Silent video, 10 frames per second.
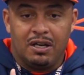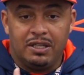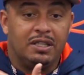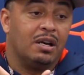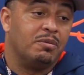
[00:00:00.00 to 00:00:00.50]

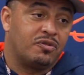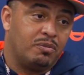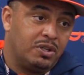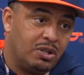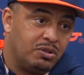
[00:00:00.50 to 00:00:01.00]
He comes
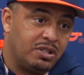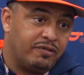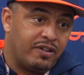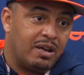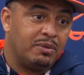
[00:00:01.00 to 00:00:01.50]
from a coaching
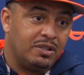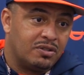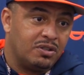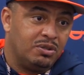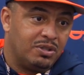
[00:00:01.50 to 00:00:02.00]
family,
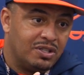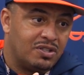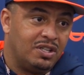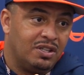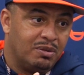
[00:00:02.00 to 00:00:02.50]
so you can
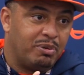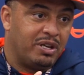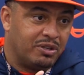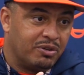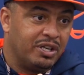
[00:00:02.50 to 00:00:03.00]
see the
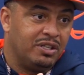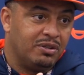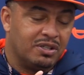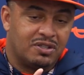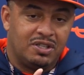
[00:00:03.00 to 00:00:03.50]
pedigree.
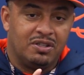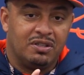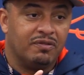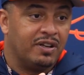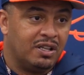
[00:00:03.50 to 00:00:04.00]
You can see the
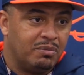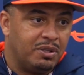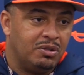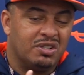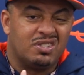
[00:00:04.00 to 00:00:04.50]

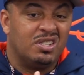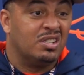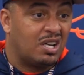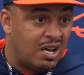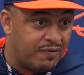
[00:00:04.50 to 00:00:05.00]
development. You can see the
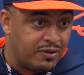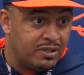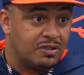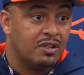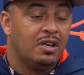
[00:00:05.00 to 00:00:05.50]

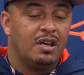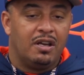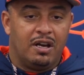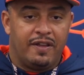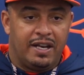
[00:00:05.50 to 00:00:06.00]
confidence
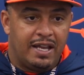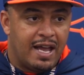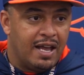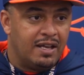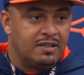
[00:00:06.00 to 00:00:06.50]
that he
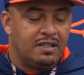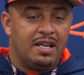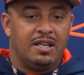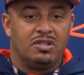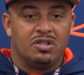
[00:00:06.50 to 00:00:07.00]
has.
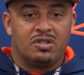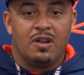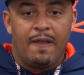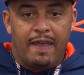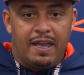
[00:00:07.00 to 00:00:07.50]
And just
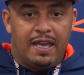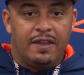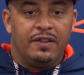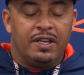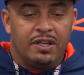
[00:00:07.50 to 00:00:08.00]

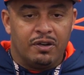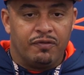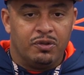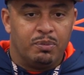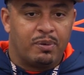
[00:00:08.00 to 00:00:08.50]
in the
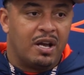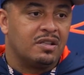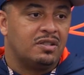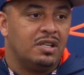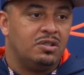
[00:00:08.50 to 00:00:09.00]
interview
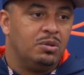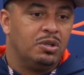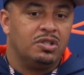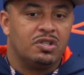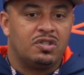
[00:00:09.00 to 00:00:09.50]
process, you
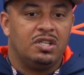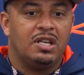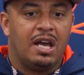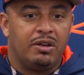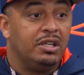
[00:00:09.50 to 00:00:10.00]
could just see
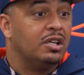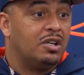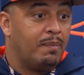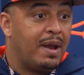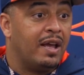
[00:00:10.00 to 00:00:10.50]
how he could
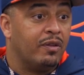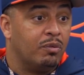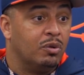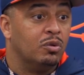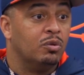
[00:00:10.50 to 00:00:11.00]
command the
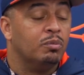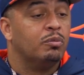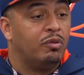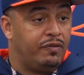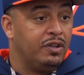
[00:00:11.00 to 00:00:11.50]

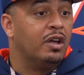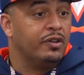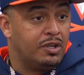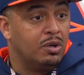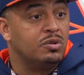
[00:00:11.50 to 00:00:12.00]
room with the
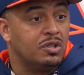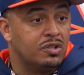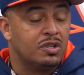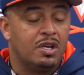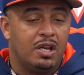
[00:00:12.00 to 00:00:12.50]
other
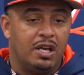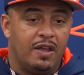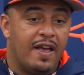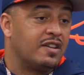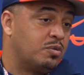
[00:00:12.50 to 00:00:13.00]
coaches.
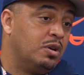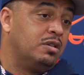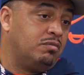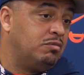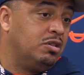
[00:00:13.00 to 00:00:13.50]
And that's
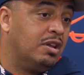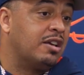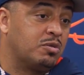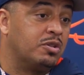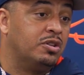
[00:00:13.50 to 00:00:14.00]
what
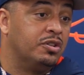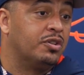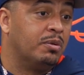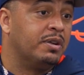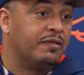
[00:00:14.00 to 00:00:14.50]
the
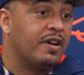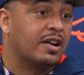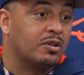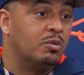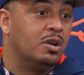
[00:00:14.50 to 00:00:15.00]
determining
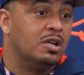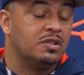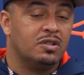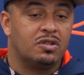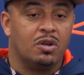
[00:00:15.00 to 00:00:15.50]
factor
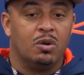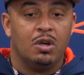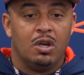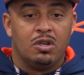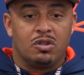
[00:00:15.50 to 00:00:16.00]
was. And so
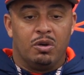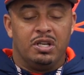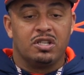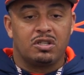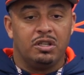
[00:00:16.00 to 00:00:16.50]

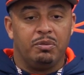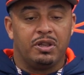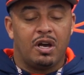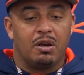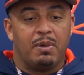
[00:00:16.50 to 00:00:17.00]
initially we
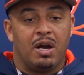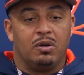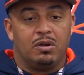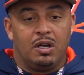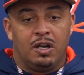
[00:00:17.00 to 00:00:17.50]
thought
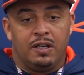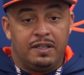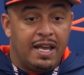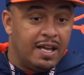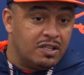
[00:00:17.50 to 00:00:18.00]
about
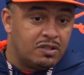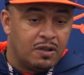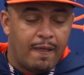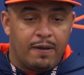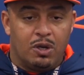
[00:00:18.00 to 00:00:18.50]
Dez,
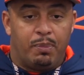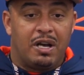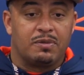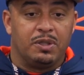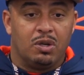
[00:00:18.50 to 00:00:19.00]
you know,
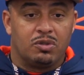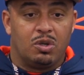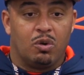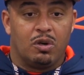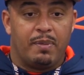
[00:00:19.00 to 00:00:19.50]
possibly coaching
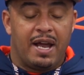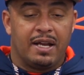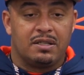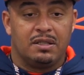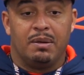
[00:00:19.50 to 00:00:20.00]

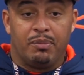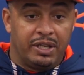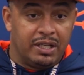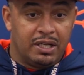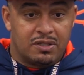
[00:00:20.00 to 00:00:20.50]
quarterbacks and then
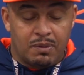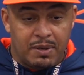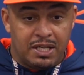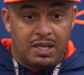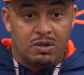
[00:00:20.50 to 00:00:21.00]
bringing in
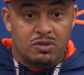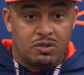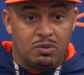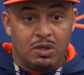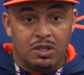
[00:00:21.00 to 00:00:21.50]
somebody else
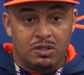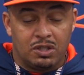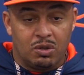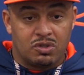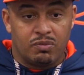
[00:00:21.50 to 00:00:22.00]
to
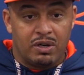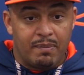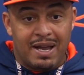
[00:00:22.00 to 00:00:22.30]
coach the running